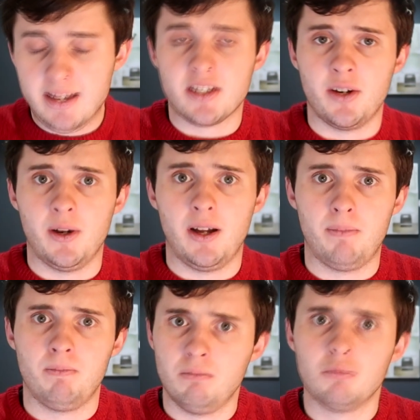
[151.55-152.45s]
So,
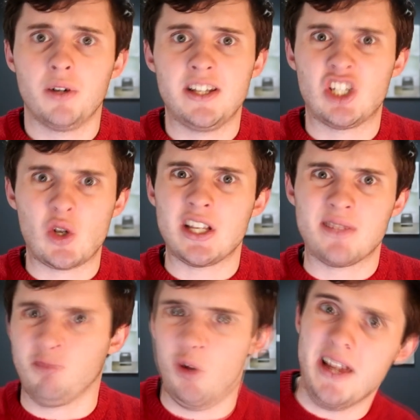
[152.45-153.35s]
pretty
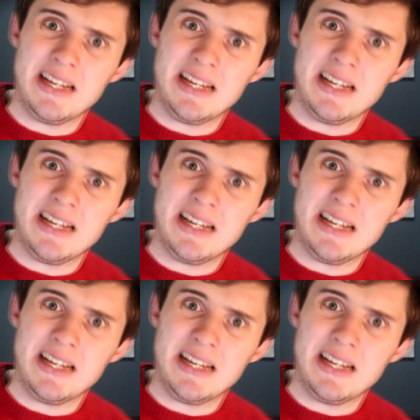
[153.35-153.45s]
stress-free